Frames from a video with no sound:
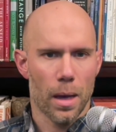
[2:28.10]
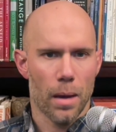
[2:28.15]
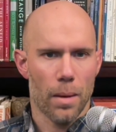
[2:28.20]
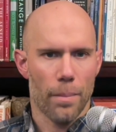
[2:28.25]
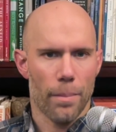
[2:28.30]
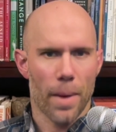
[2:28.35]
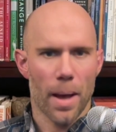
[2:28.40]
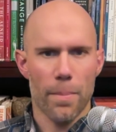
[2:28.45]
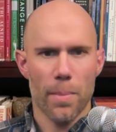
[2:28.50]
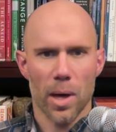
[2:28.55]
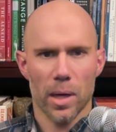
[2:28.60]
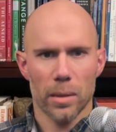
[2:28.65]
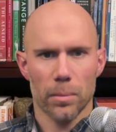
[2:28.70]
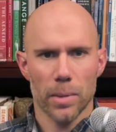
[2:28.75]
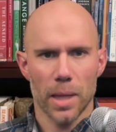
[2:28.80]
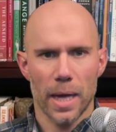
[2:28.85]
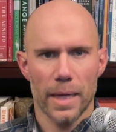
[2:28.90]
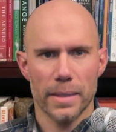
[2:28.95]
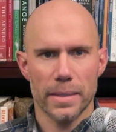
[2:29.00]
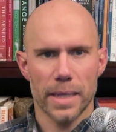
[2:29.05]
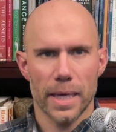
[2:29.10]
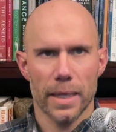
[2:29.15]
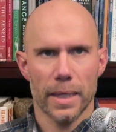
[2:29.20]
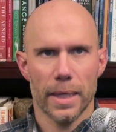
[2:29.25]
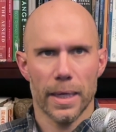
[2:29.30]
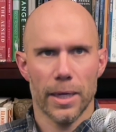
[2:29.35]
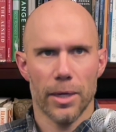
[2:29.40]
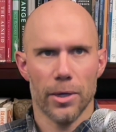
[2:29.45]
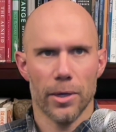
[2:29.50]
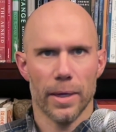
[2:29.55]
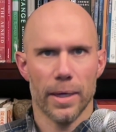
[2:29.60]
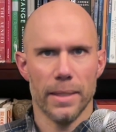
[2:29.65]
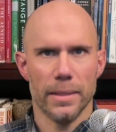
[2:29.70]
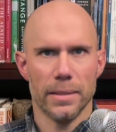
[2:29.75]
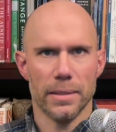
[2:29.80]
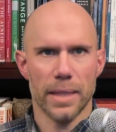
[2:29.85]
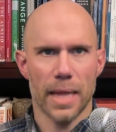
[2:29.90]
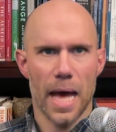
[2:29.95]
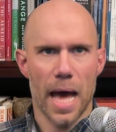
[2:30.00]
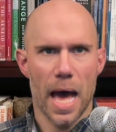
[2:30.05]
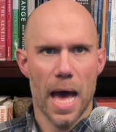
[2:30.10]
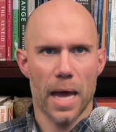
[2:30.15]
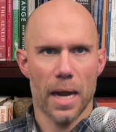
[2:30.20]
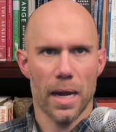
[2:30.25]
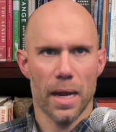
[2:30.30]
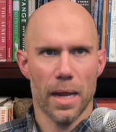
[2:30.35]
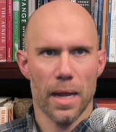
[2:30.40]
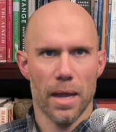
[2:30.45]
My bottom line take here is that